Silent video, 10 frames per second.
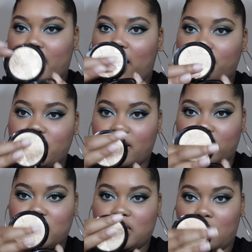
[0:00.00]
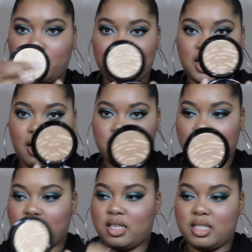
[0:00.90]
And I've done this so many times
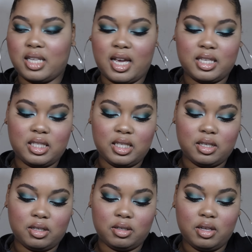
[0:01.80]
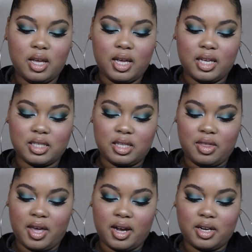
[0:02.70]
and the design still is
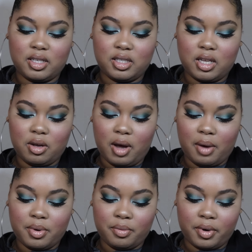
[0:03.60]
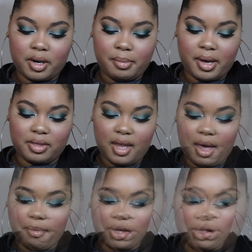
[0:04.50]
there. So I wouldn't worry about
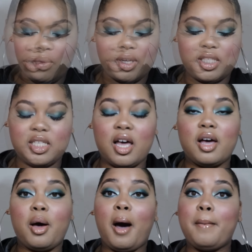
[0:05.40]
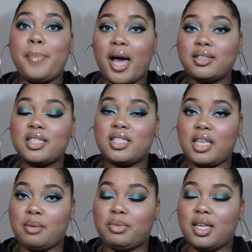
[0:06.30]
that. But what's about to
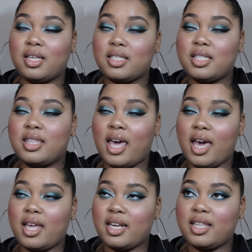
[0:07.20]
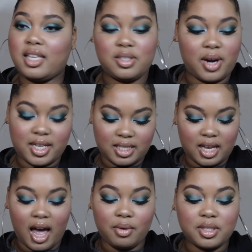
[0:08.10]
skip these that that's
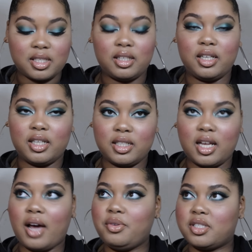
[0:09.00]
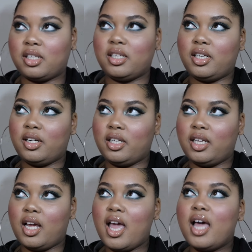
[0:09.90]
crazy i was lit i was
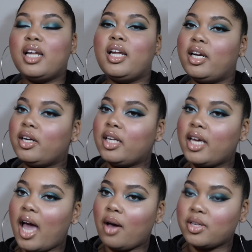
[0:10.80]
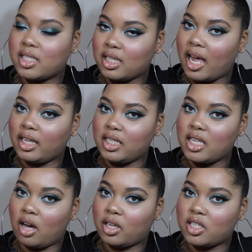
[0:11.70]
literally literally i was slightly
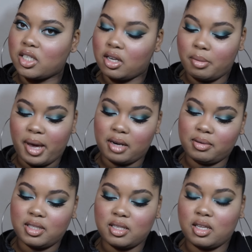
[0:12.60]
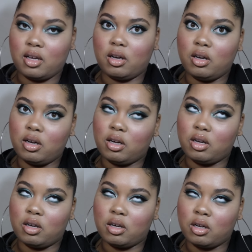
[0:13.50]
talking junk about them because i was like
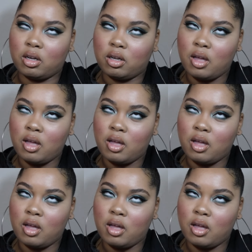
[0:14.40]
oh